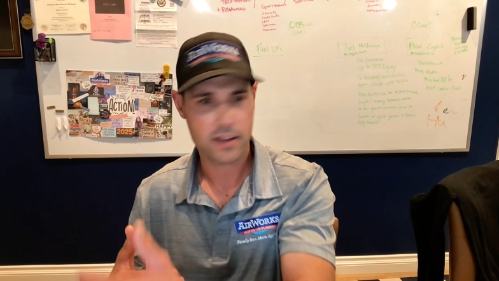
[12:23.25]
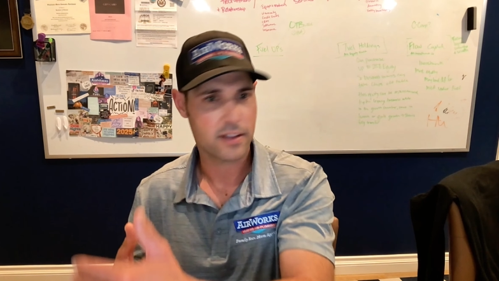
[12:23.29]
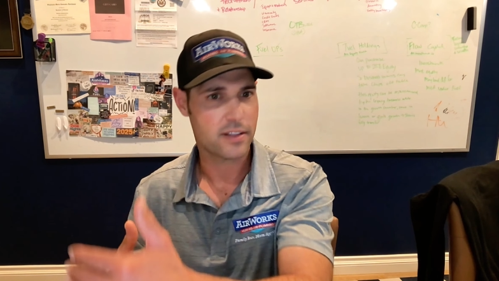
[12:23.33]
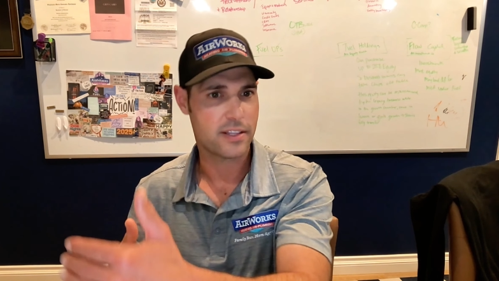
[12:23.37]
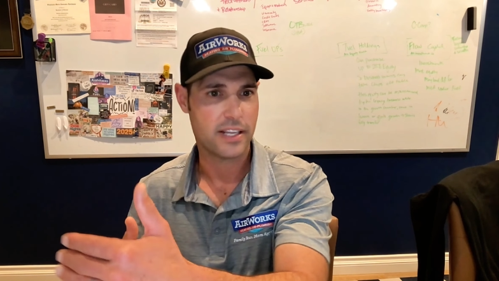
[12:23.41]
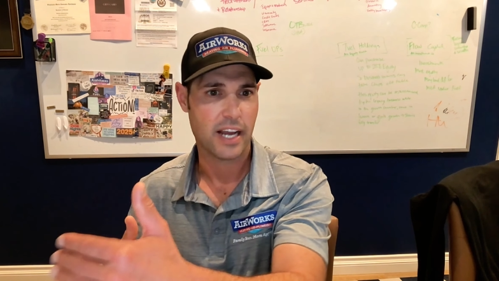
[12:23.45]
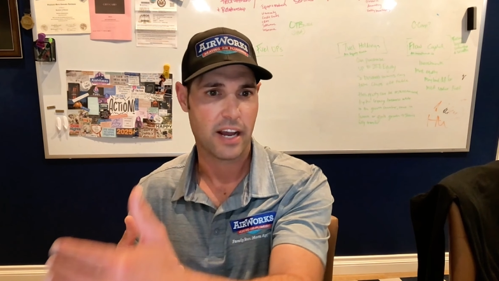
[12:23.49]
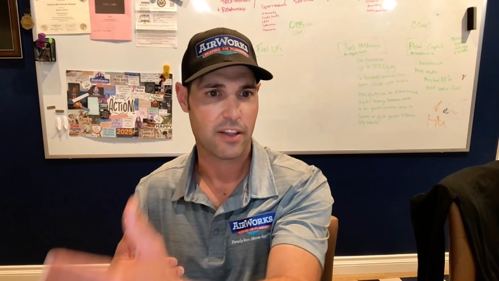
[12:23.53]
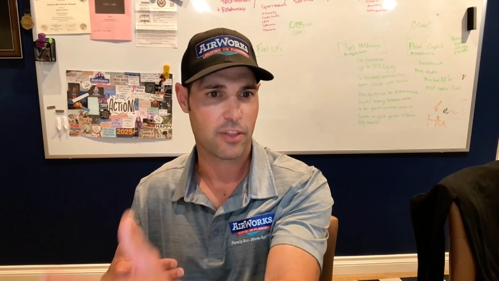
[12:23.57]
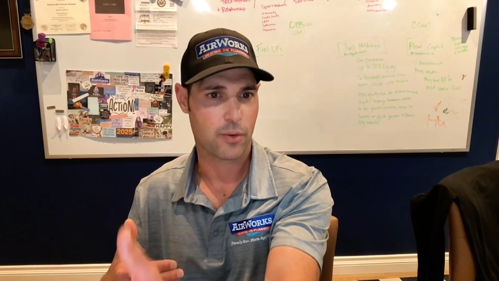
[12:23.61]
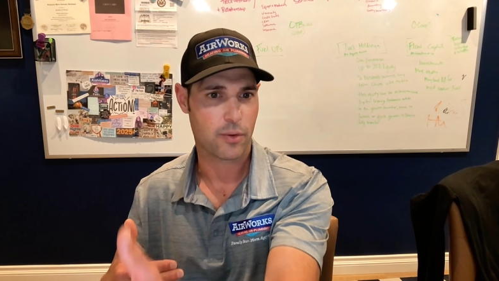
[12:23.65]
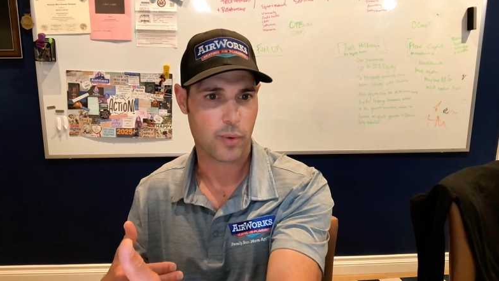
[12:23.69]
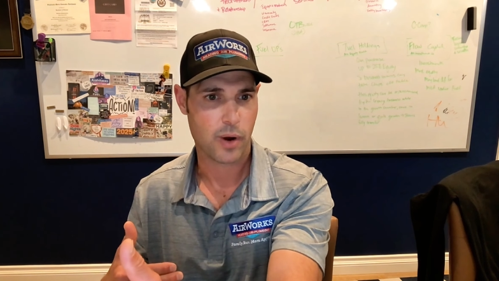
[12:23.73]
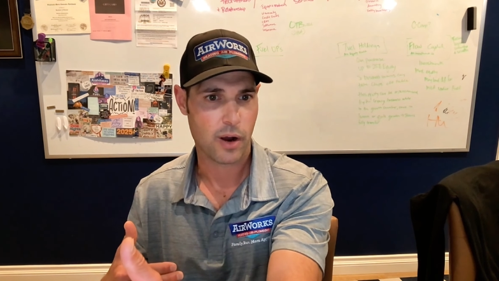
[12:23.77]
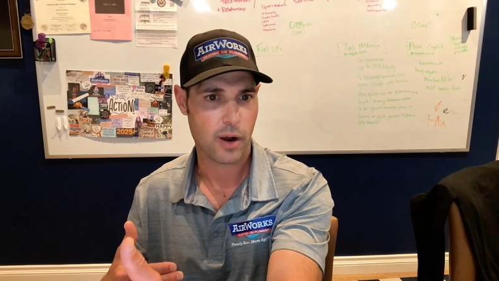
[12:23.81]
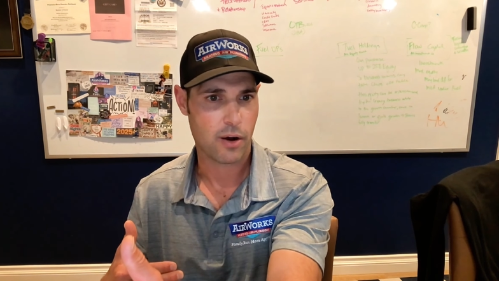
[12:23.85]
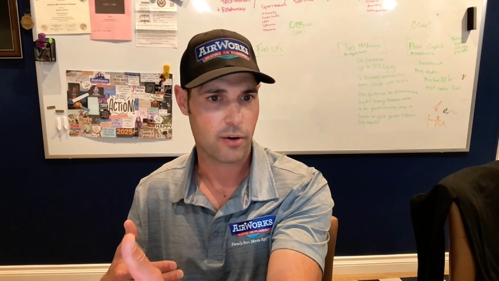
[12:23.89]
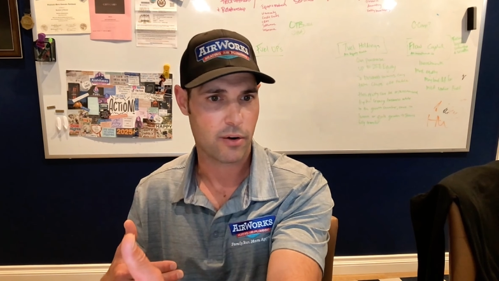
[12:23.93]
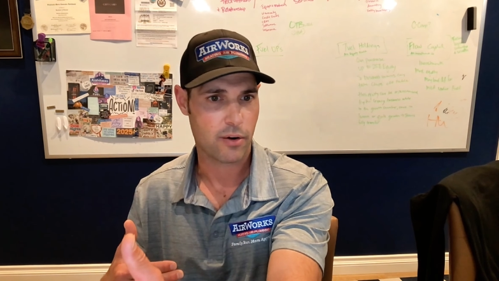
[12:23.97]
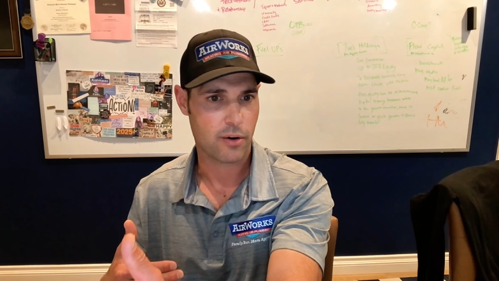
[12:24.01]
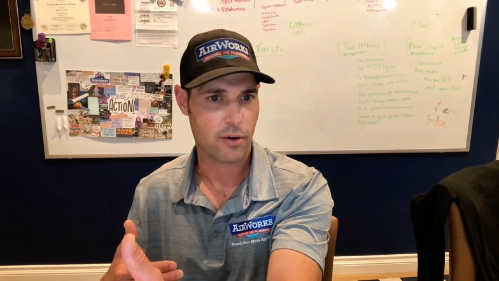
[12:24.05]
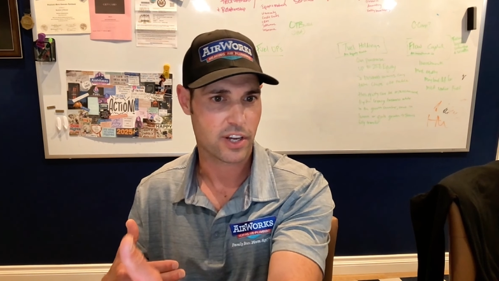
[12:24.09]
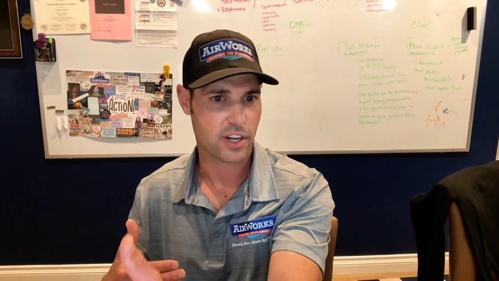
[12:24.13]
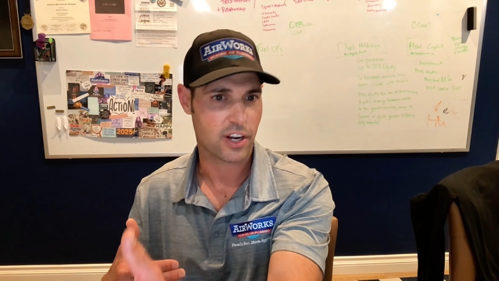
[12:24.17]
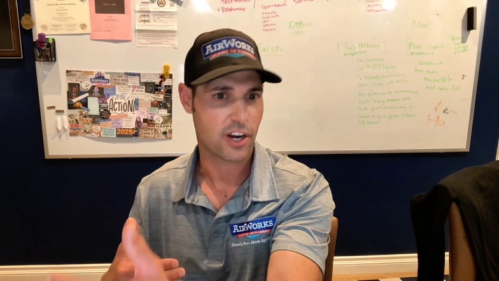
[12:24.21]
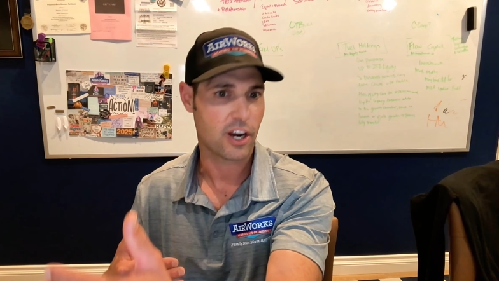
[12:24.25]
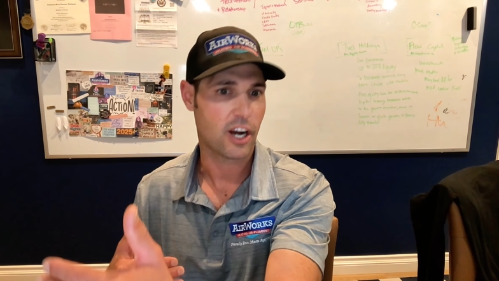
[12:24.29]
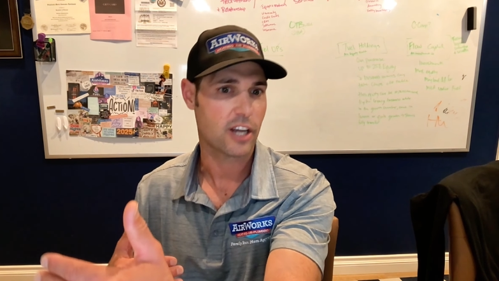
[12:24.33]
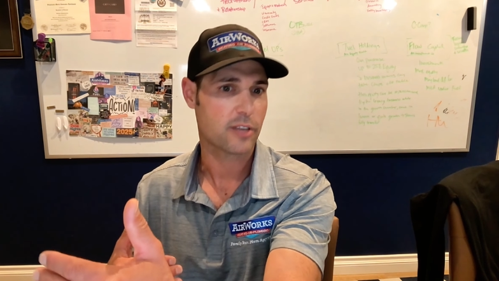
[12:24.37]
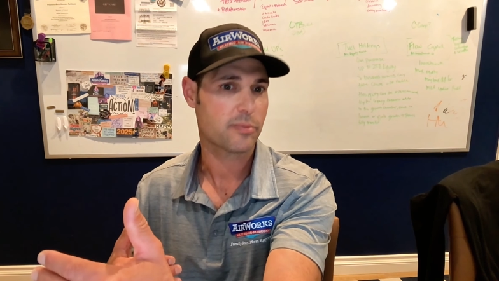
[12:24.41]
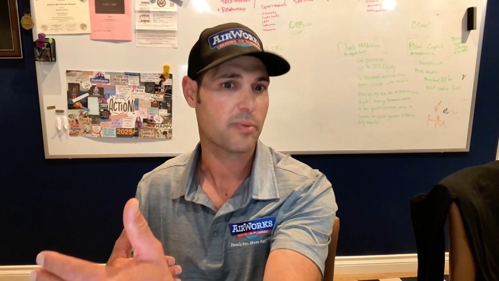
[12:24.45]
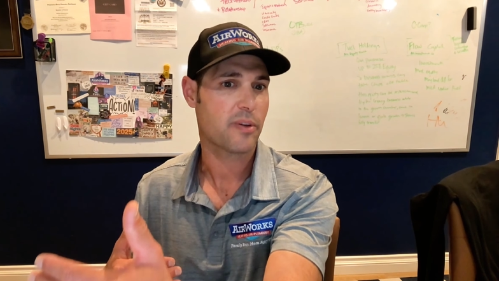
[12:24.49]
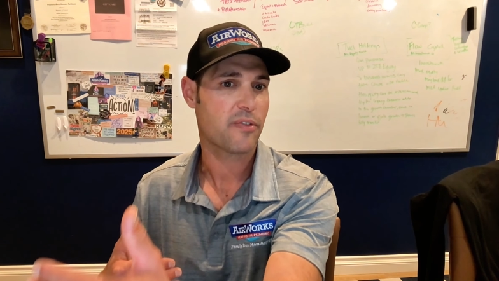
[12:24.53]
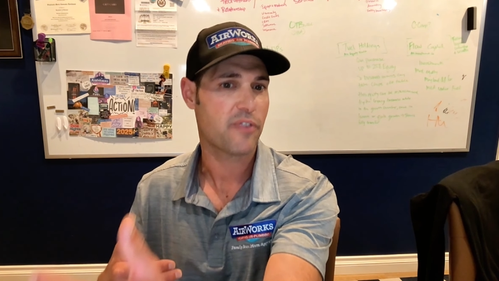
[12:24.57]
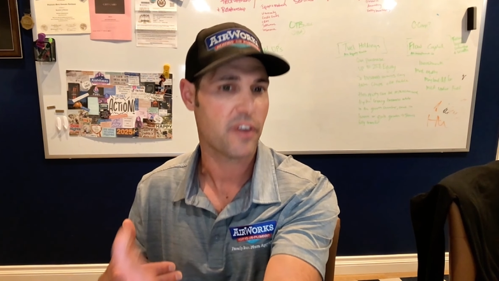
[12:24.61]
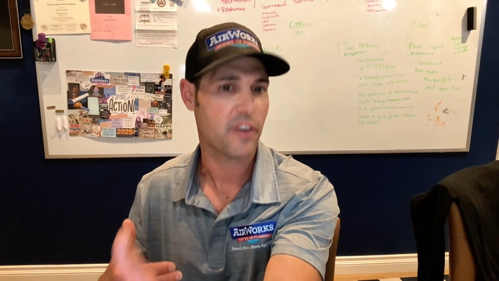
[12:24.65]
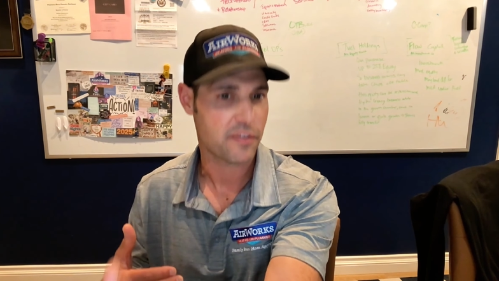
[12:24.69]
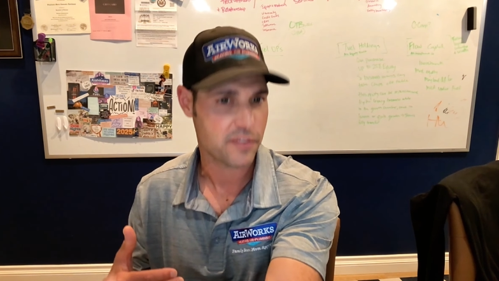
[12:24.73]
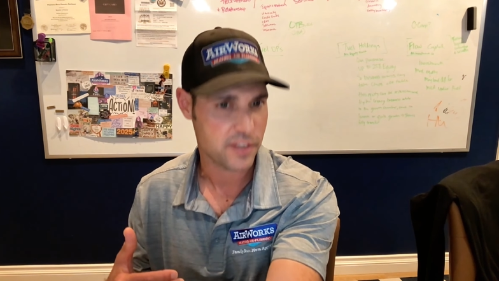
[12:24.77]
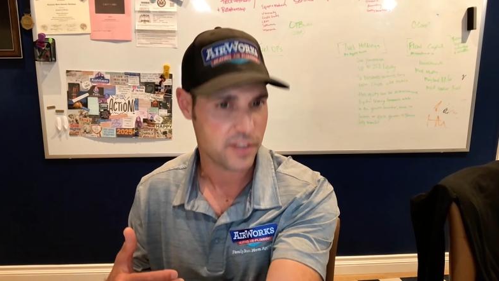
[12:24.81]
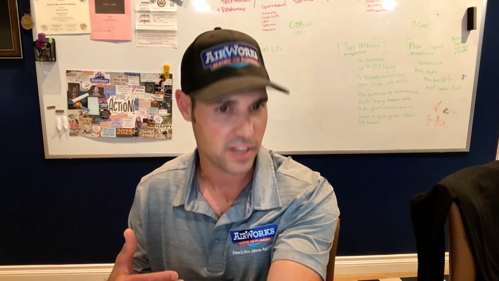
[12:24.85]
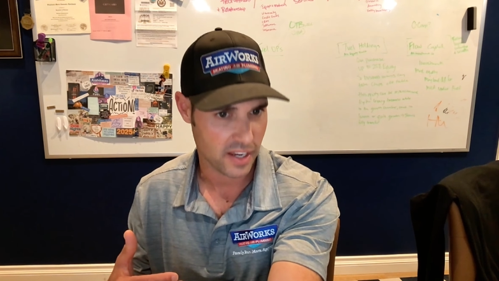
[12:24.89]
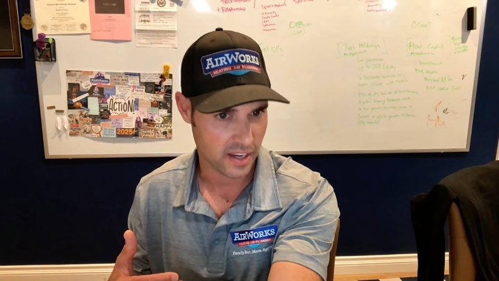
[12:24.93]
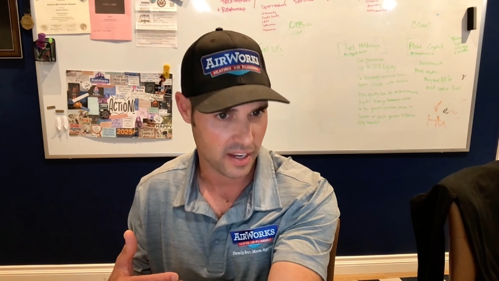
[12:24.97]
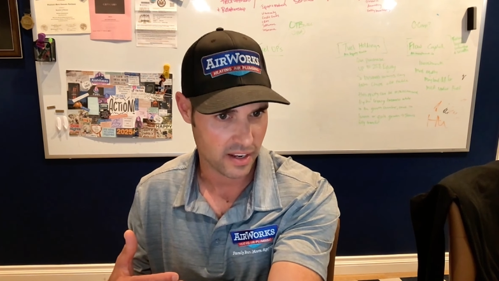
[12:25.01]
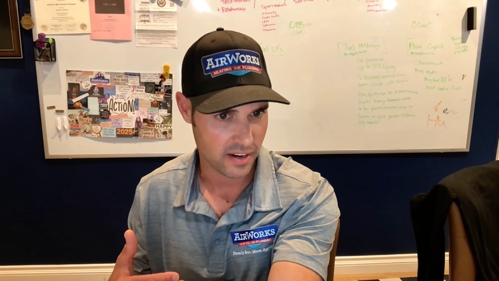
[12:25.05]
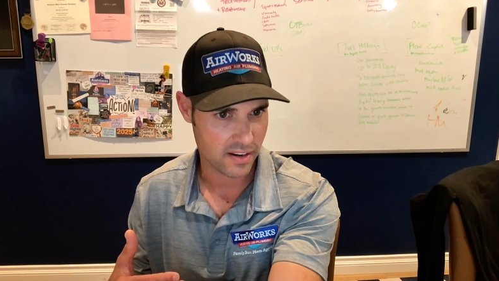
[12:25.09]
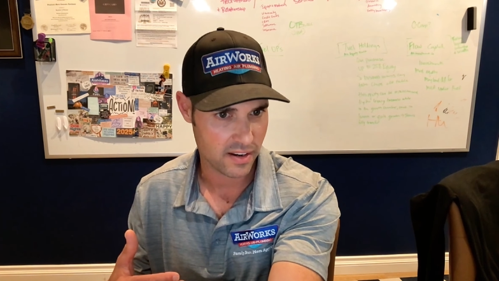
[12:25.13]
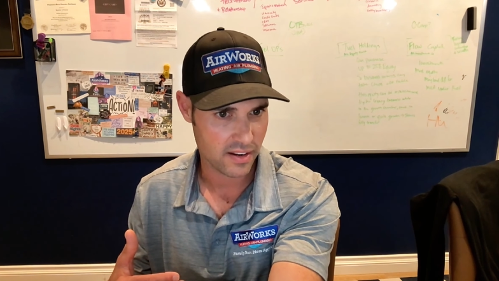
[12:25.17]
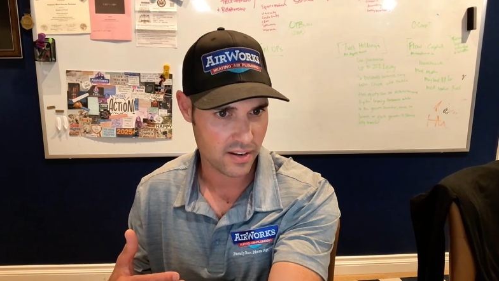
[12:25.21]
down the road it's going to cost me
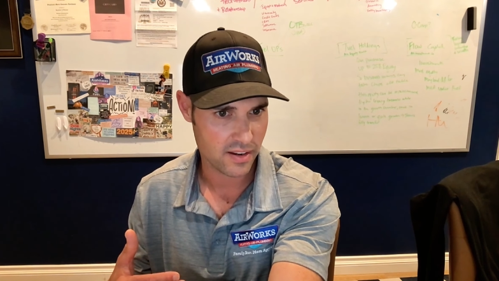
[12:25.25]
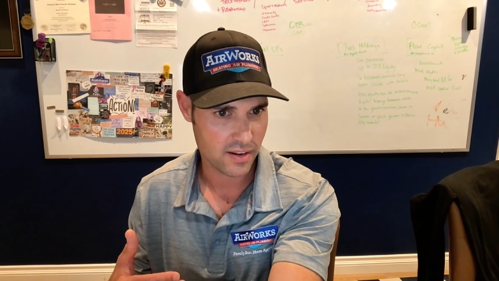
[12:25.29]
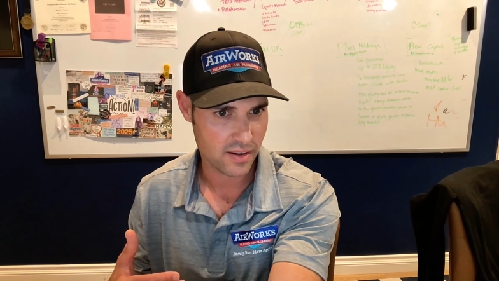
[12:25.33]
15.